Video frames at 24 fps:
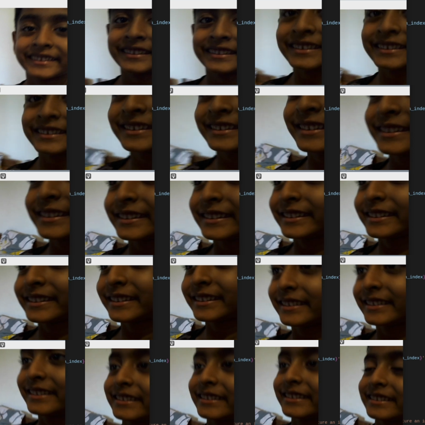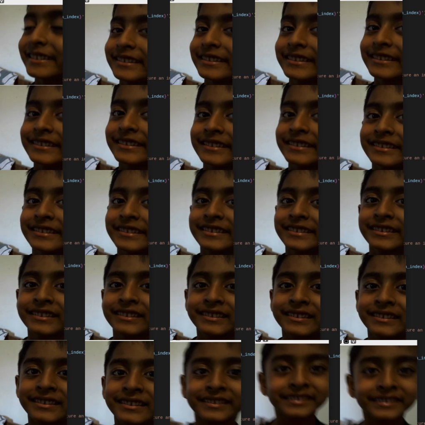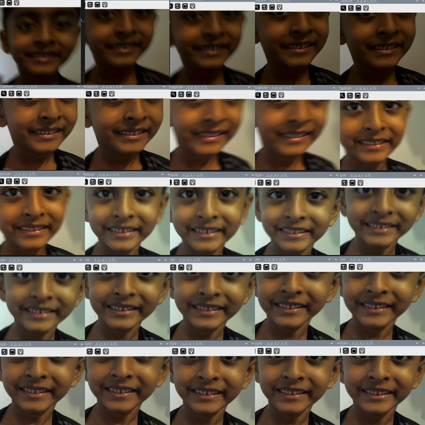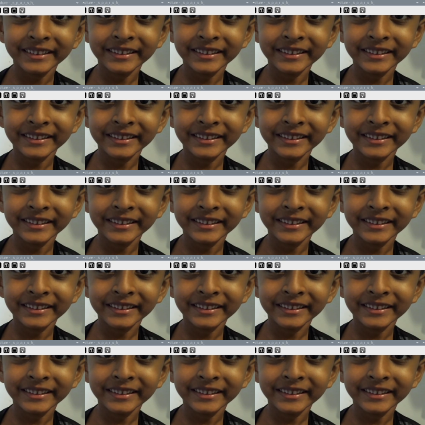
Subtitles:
video, one from the sideways, one from here.